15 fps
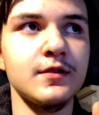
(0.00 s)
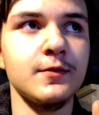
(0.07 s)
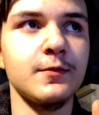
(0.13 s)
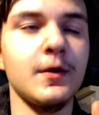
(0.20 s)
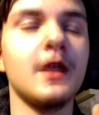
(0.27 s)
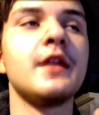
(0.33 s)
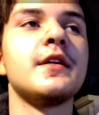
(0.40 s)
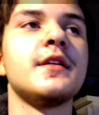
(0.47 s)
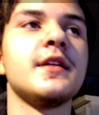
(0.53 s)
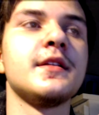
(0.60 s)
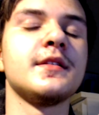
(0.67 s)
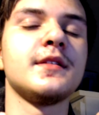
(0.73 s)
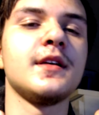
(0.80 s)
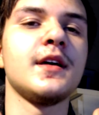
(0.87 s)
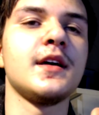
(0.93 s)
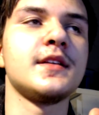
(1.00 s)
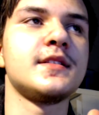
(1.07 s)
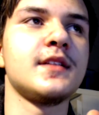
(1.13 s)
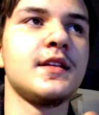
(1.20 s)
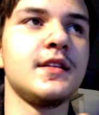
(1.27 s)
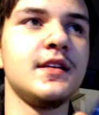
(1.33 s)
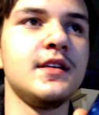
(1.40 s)
rather than the
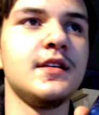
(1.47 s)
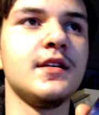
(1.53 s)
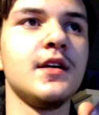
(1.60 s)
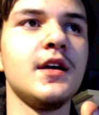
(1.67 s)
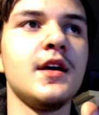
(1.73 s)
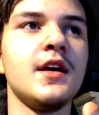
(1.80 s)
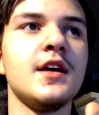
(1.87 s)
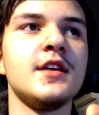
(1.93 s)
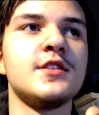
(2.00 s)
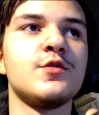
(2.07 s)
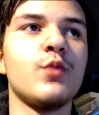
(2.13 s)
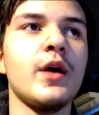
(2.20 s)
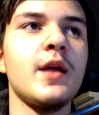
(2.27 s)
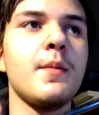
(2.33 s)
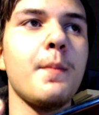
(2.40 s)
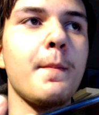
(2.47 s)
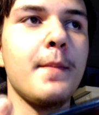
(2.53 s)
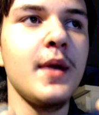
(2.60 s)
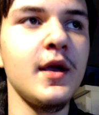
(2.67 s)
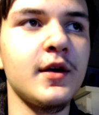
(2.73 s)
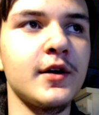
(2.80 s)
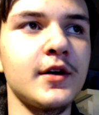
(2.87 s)
S10e, it's way
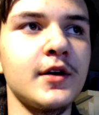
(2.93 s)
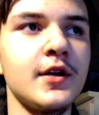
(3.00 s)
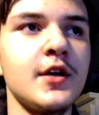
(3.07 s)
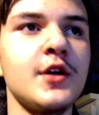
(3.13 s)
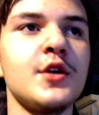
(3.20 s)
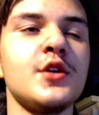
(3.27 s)
bigger.